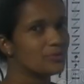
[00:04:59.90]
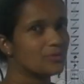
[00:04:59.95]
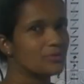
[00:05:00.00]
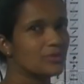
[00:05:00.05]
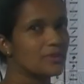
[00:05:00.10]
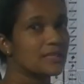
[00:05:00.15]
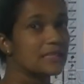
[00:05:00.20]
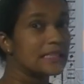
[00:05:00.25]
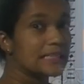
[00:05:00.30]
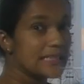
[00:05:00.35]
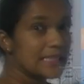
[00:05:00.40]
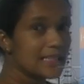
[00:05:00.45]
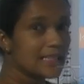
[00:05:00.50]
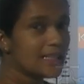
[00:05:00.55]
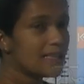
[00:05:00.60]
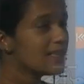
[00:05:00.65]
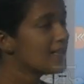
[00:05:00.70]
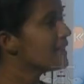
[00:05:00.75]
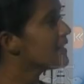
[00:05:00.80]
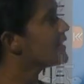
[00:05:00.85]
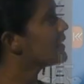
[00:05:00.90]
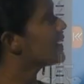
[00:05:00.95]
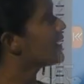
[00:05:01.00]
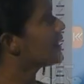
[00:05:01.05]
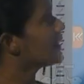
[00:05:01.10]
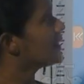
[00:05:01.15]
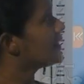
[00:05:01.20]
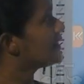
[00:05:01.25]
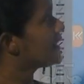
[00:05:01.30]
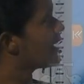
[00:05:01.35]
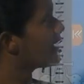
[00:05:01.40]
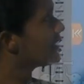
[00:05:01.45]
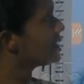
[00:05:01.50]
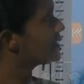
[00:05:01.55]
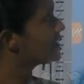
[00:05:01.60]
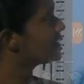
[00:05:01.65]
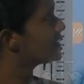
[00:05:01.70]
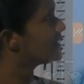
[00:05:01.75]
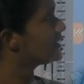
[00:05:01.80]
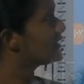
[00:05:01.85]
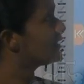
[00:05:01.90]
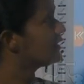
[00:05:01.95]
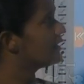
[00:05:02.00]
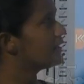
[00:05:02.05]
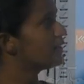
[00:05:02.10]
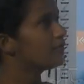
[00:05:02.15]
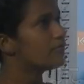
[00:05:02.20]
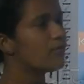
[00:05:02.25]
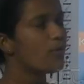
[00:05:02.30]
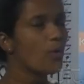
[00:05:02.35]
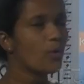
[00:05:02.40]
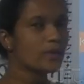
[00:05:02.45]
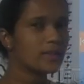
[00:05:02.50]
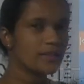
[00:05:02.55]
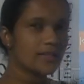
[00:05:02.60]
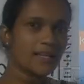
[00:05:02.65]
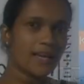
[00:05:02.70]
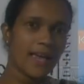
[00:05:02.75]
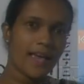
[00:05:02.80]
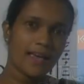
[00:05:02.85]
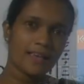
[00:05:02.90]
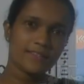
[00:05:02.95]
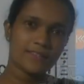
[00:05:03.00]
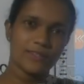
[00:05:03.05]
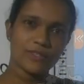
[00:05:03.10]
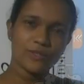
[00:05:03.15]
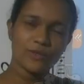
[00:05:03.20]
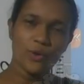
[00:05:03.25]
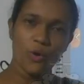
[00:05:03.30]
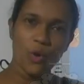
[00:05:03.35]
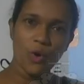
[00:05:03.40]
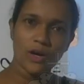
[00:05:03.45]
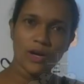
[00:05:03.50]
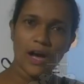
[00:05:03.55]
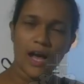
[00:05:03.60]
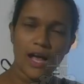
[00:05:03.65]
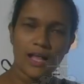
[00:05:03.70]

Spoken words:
see that the water has no